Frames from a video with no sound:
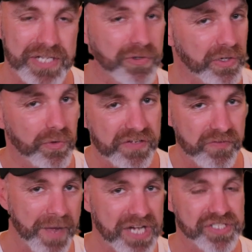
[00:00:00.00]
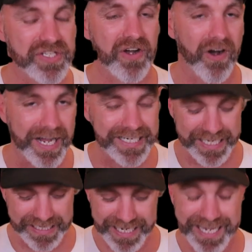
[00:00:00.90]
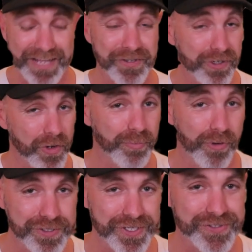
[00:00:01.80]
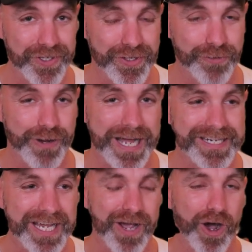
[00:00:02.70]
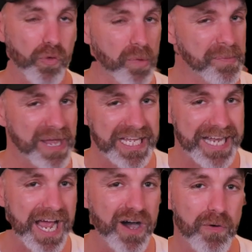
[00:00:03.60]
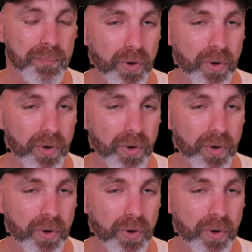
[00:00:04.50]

and you'll get all the information that I get. There are a lot of projects on the run. I will be making our